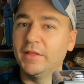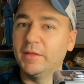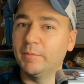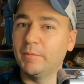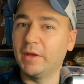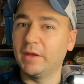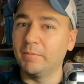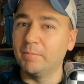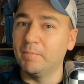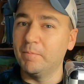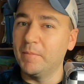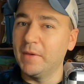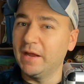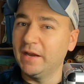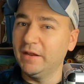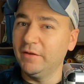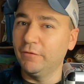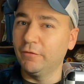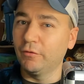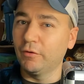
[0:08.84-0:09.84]
They make
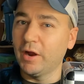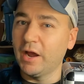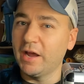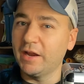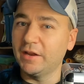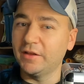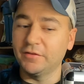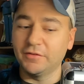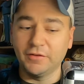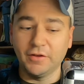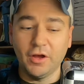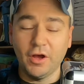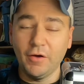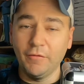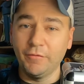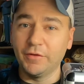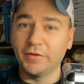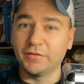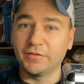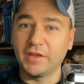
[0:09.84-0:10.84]
many varieties
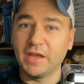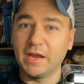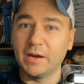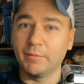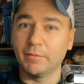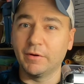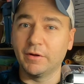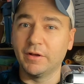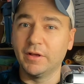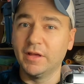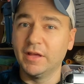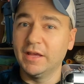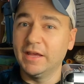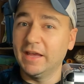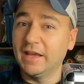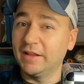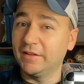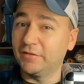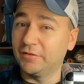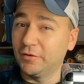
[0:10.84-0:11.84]
of this camera,
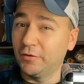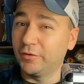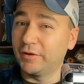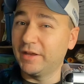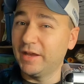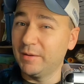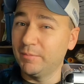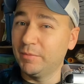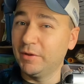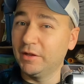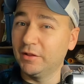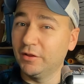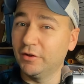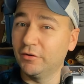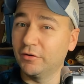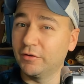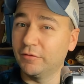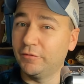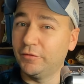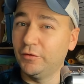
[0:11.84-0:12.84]
and so it can be a little
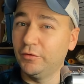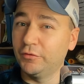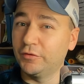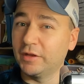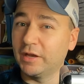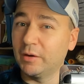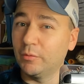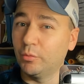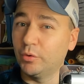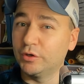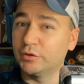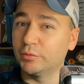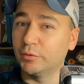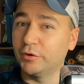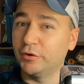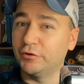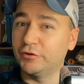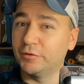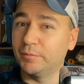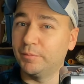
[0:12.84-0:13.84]
confusing on which one
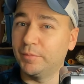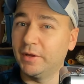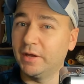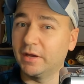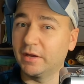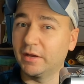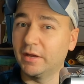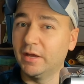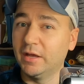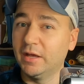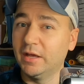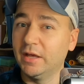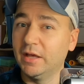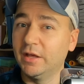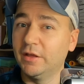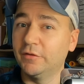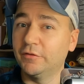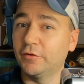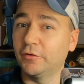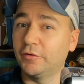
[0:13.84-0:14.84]
you should pick.
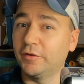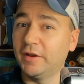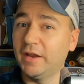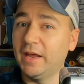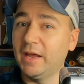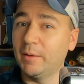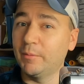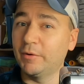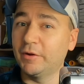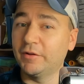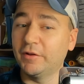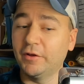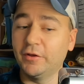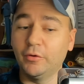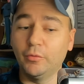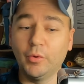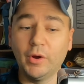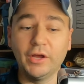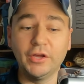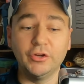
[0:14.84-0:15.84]
So today I'm going to tell you
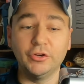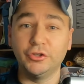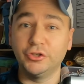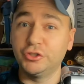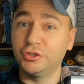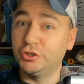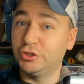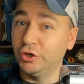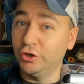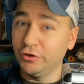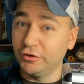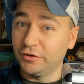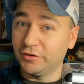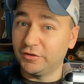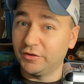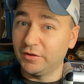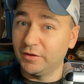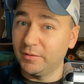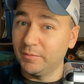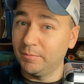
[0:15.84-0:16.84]
why you
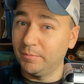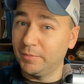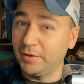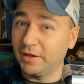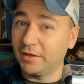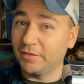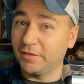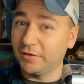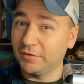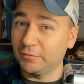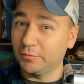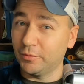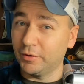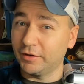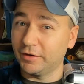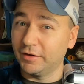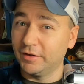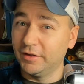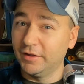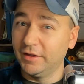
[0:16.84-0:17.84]
shouldn't pick this
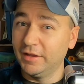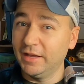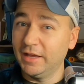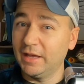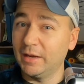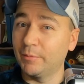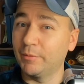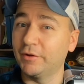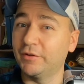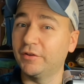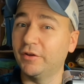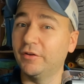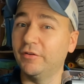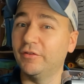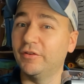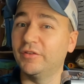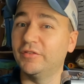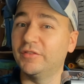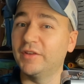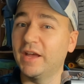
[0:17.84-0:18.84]
one, and I'm going to tell you
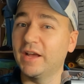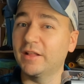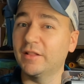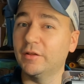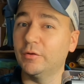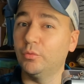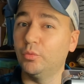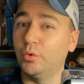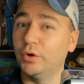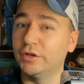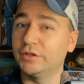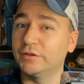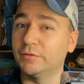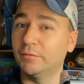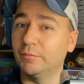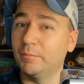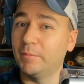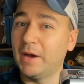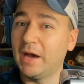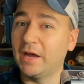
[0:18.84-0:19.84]
exactly which
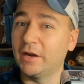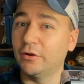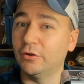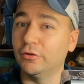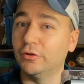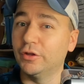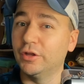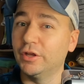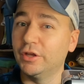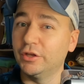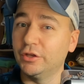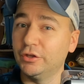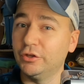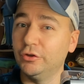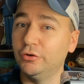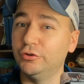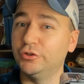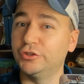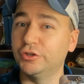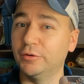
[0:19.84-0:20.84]
model
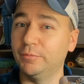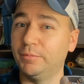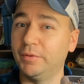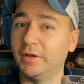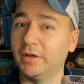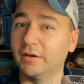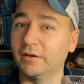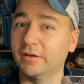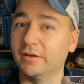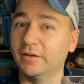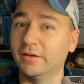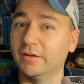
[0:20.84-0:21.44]
you should pick.